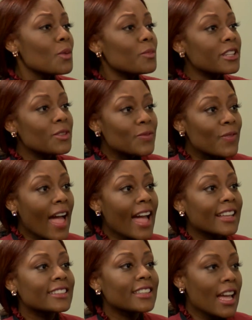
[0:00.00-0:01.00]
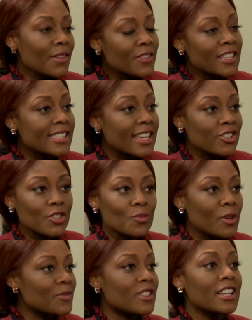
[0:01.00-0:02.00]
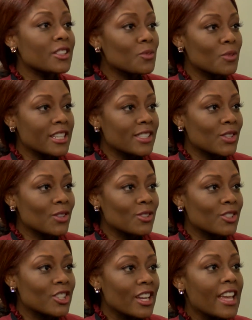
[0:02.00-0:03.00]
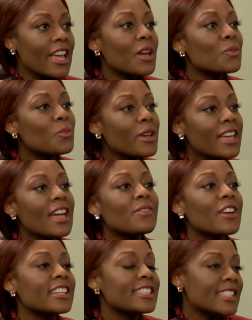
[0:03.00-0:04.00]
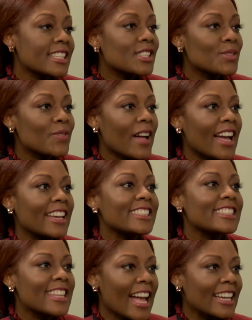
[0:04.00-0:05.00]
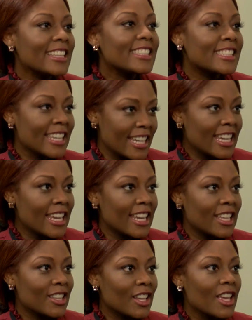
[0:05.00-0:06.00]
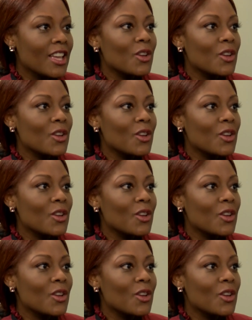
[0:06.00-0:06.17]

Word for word: When in fact, Life Extension, we've done the research and we have identified 19